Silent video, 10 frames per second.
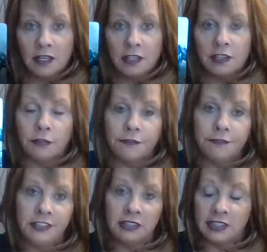there are
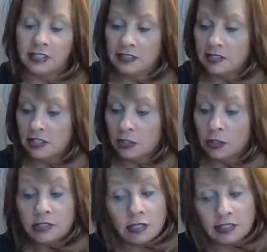feelings, there are
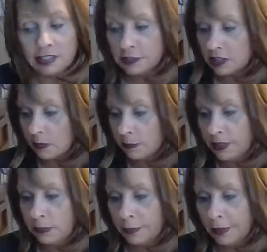some, even some
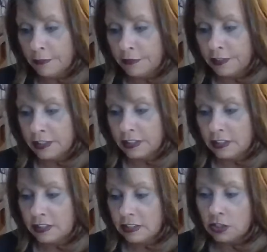people I'm
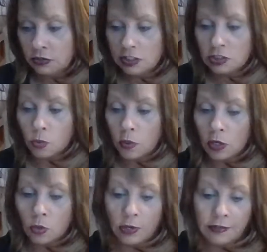feeling that you need to
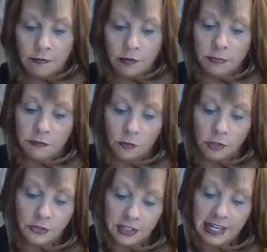walk away from before
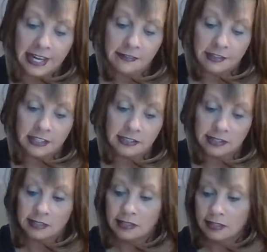you can have
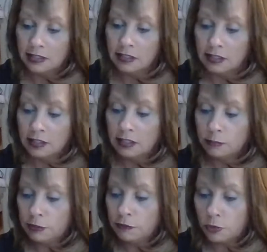this.
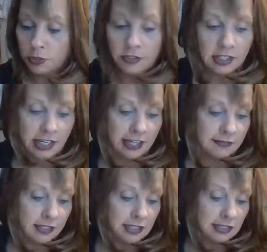Before you can
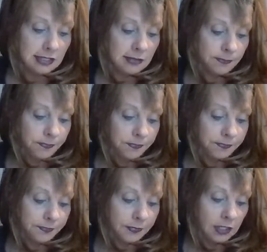have this.
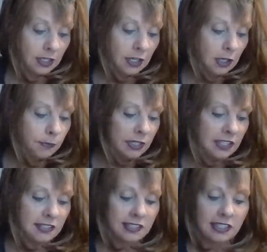
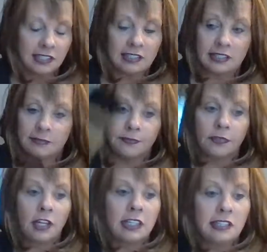Because it's
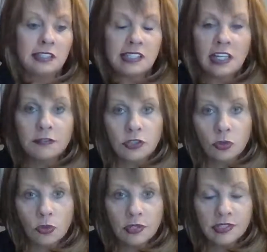like these Ten of
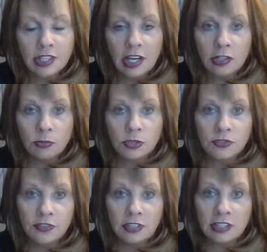Swords, I
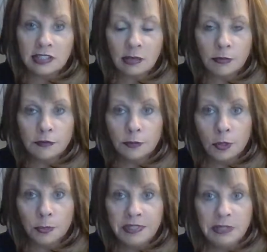almost feel like some of them
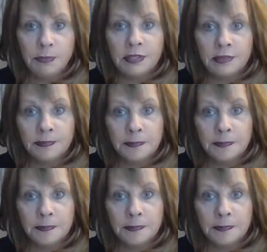are people.